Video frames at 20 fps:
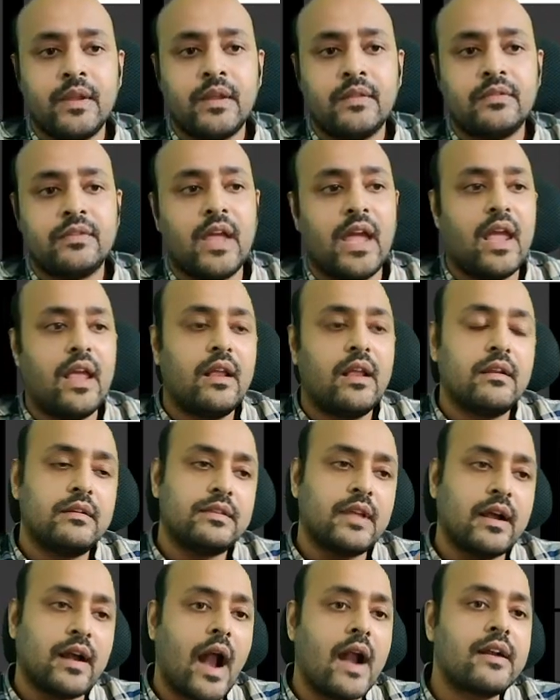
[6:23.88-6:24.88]

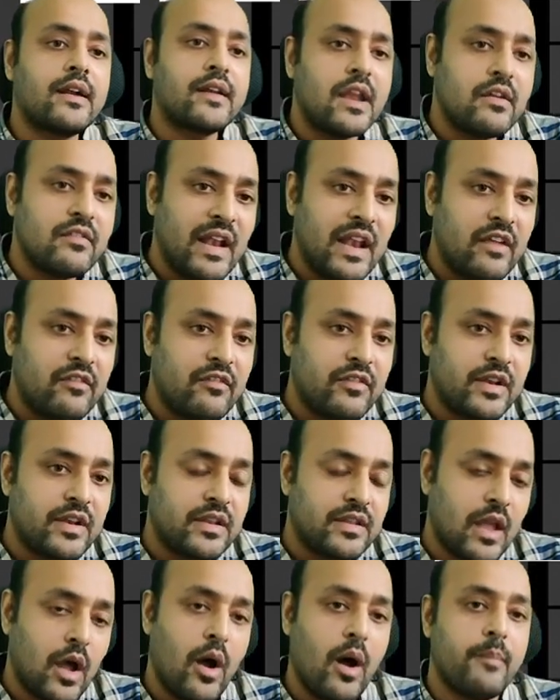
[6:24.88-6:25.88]
The country we live in,
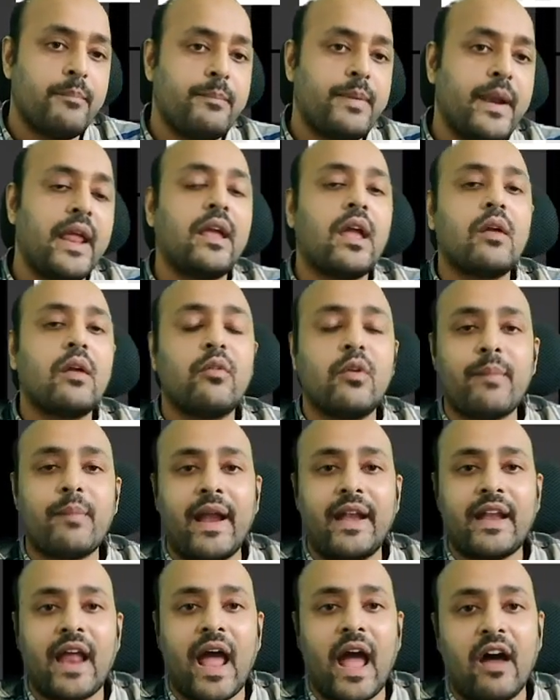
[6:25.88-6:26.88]
the upbringing we
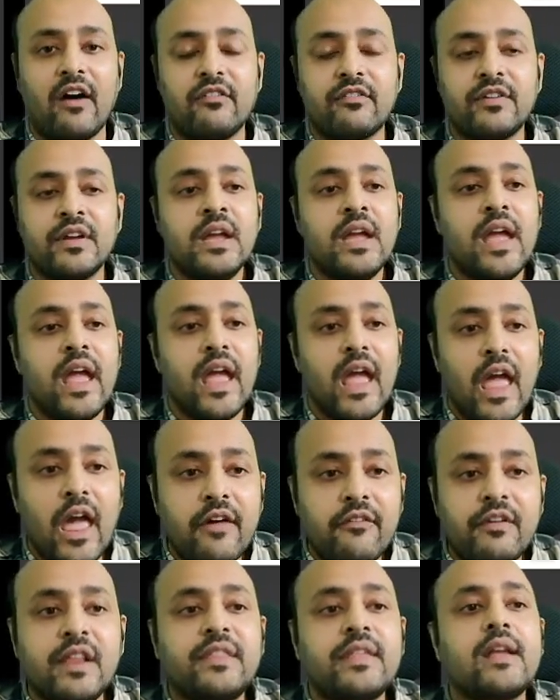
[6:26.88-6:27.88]
might have,
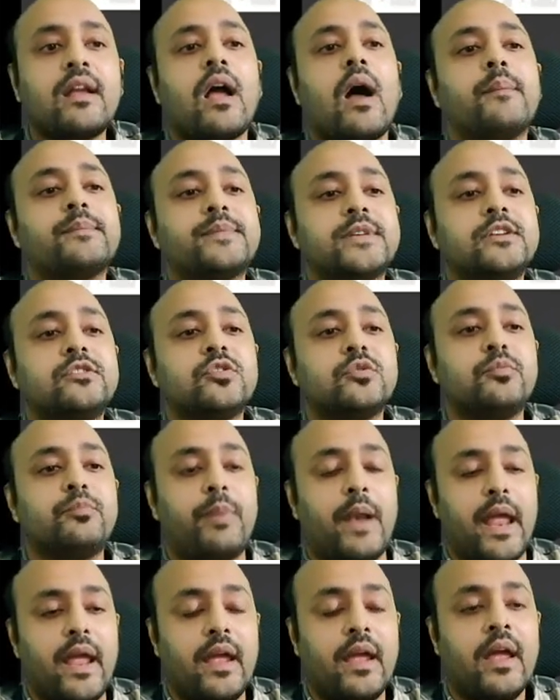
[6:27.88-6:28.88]
everything comes into
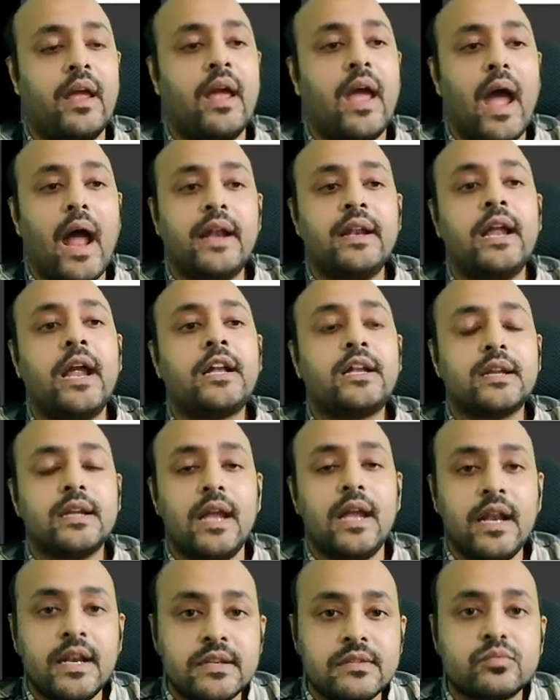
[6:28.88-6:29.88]
play, and it
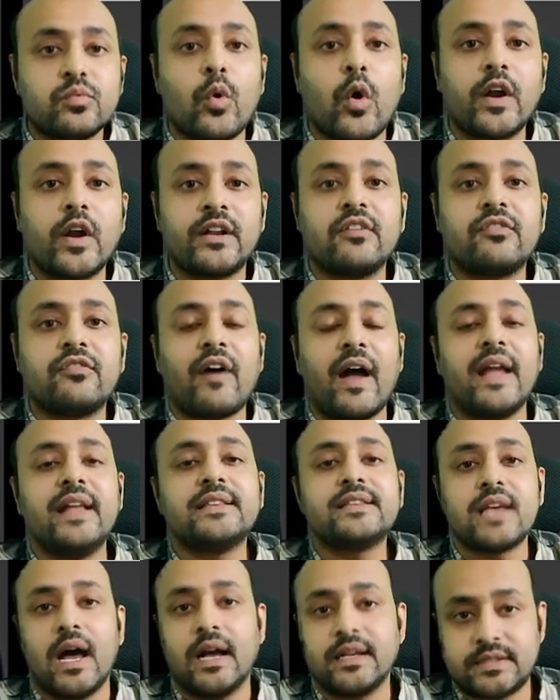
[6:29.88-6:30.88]
is what
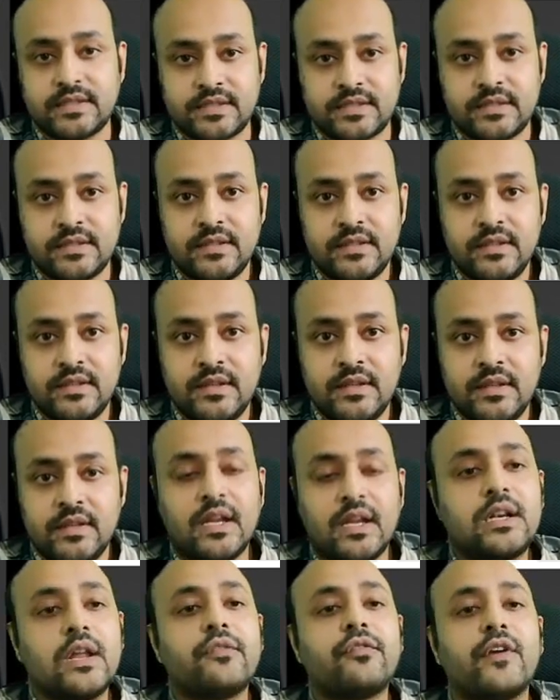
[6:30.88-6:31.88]
defines us. The
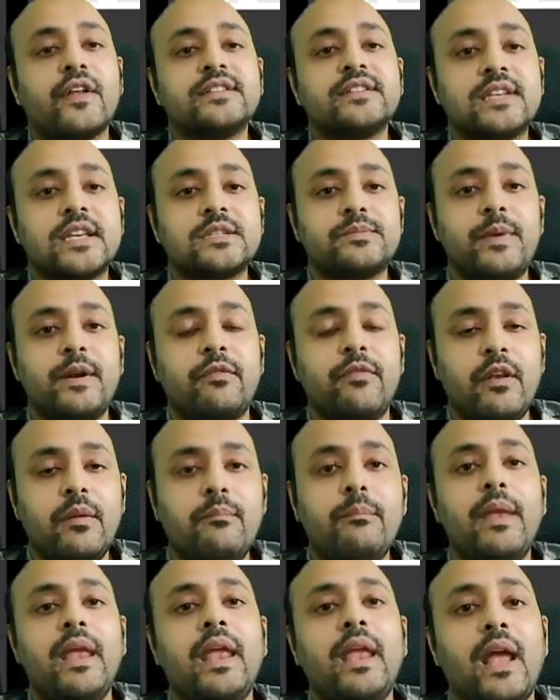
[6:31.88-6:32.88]
differences
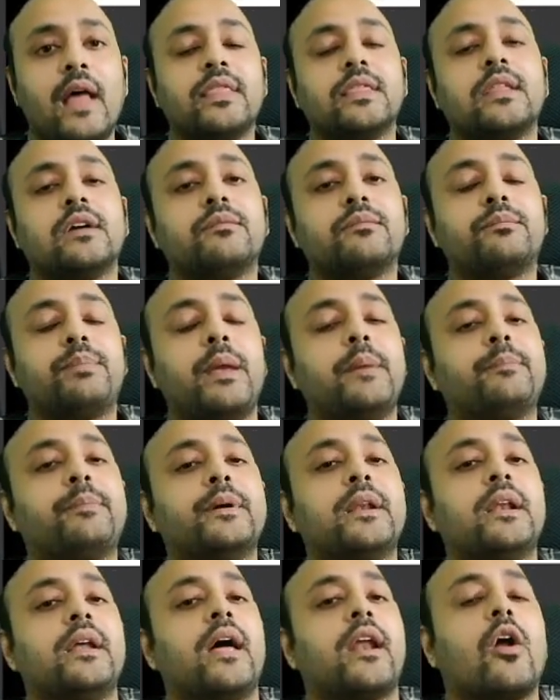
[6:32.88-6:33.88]
between me and the
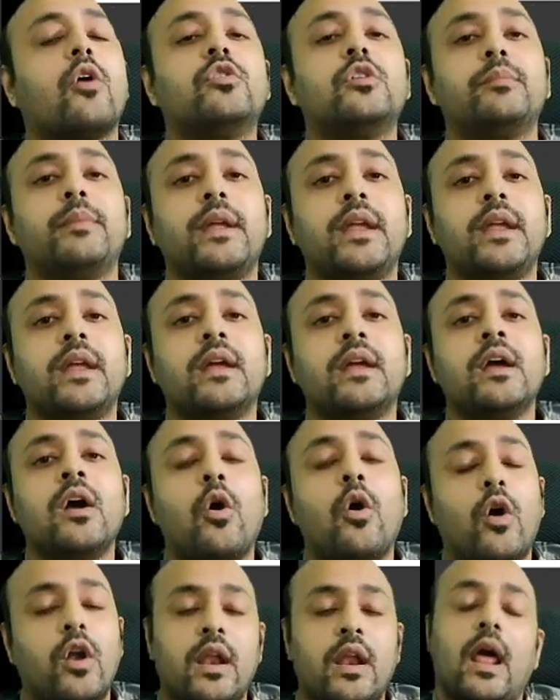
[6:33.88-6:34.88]
people around me
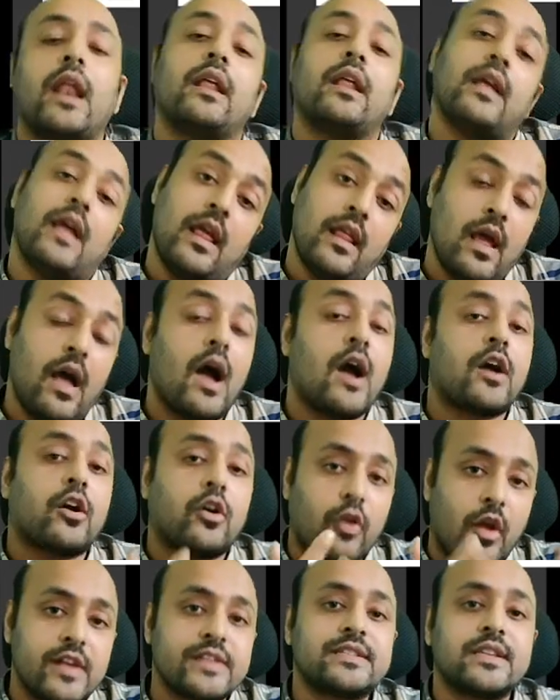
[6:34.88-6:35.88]
or
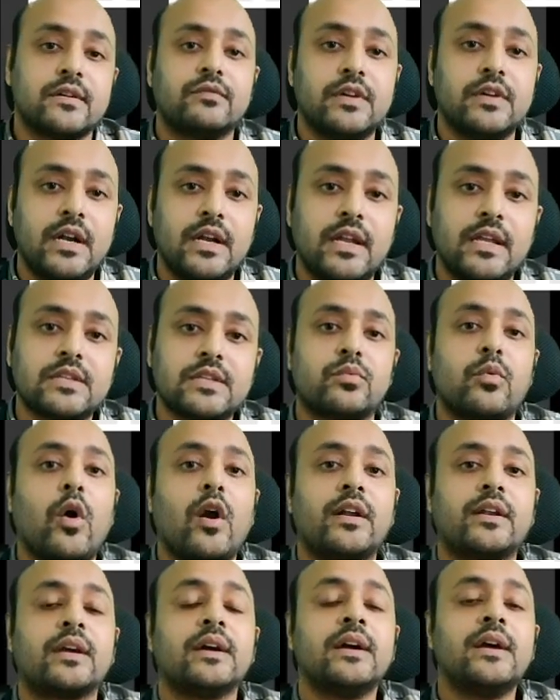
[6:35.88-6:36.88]
across the world is what